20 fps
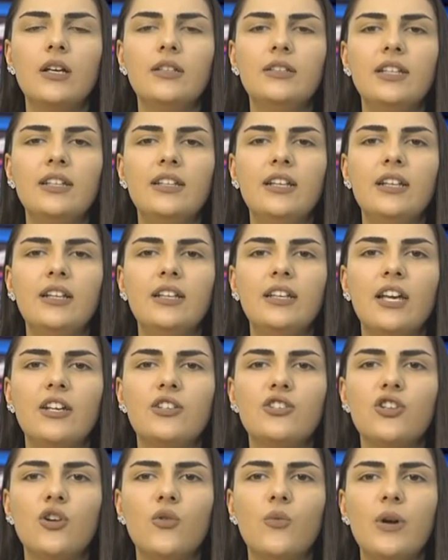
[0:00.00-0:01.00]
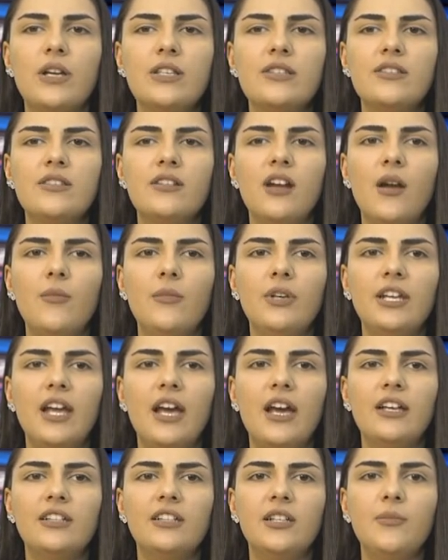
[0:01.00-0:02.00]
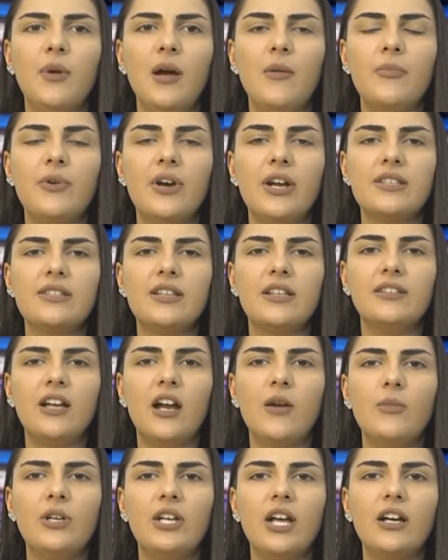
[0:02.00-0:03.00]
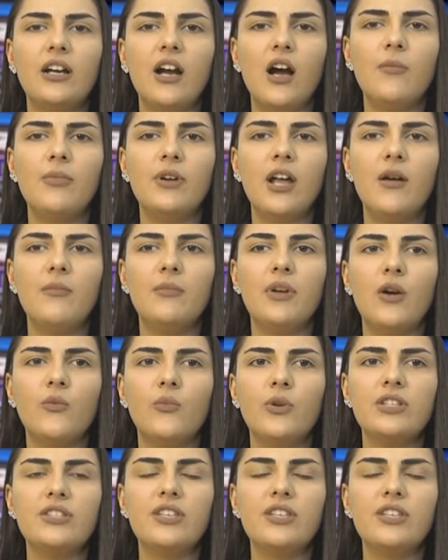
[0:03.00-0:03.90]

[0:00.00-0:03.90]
The delegation of Western Armenia headed by President Armenak Abramyan will